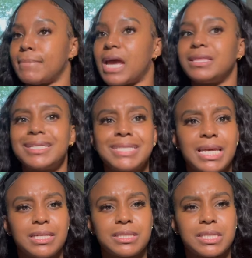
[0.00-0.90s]
And that's the
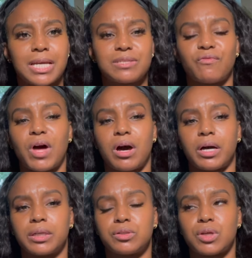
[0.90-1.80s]
end of today's
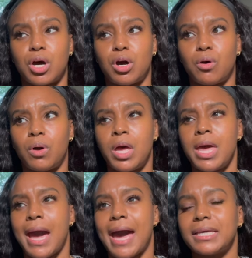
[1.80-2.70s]
vlog. So,
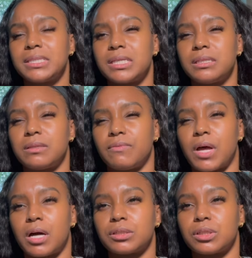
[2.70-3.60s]
I extended the
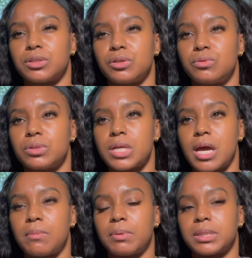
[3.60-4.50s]
vlog to
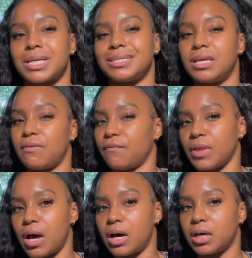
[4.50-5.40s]
Tuesday because I didn't
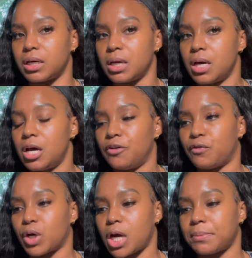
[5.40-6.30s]
vlog
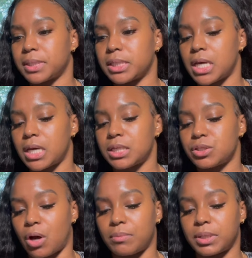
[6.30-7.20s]
a couple of days.
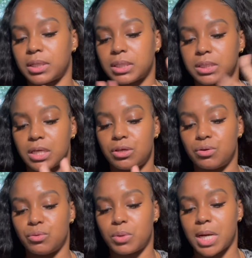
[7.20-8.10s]
So I'm gonna
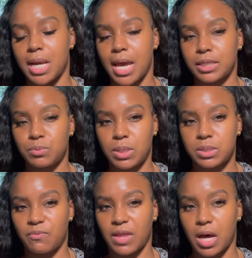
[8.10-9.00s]
continue next week's
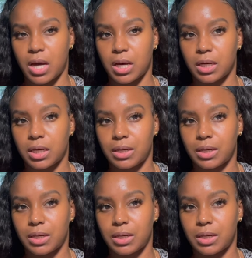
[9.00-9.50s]
vlog